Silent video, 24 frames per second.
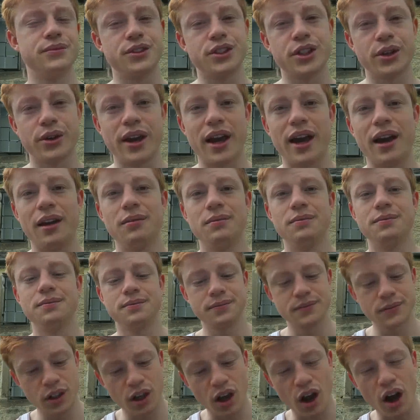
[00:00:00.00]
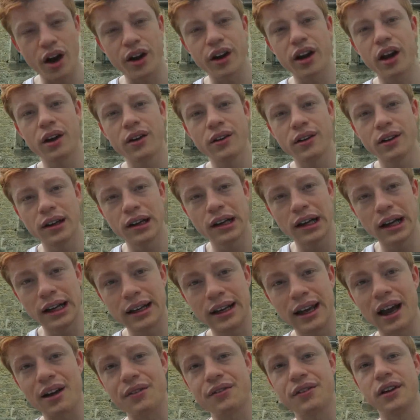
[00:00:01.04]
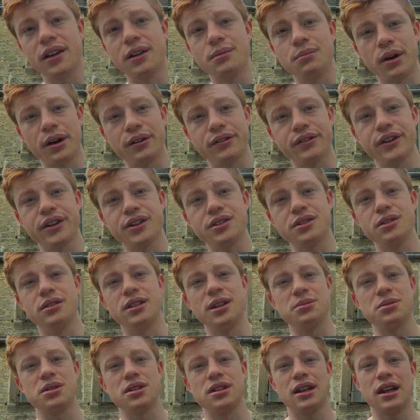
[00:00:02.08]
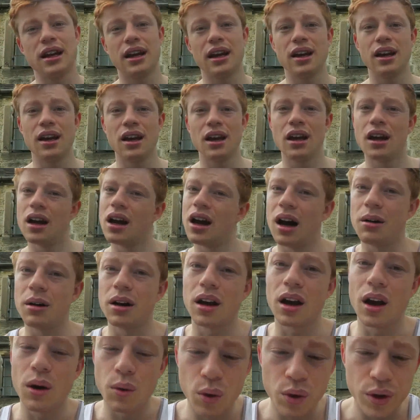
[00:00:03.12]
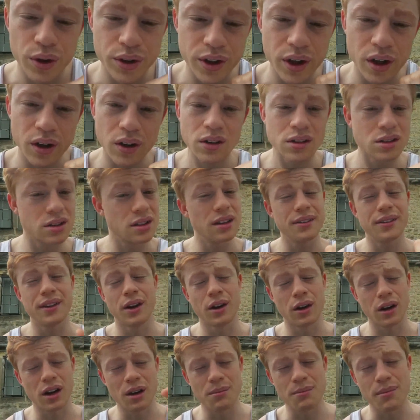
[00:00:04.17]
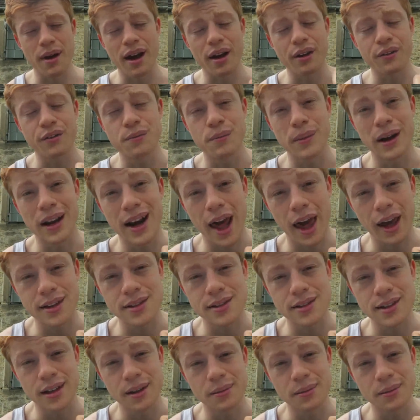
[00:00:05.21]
So yeah, cardio and caffeine, my first two tips of the day. I'm gonna go walk the dogs, then I'll come back for my next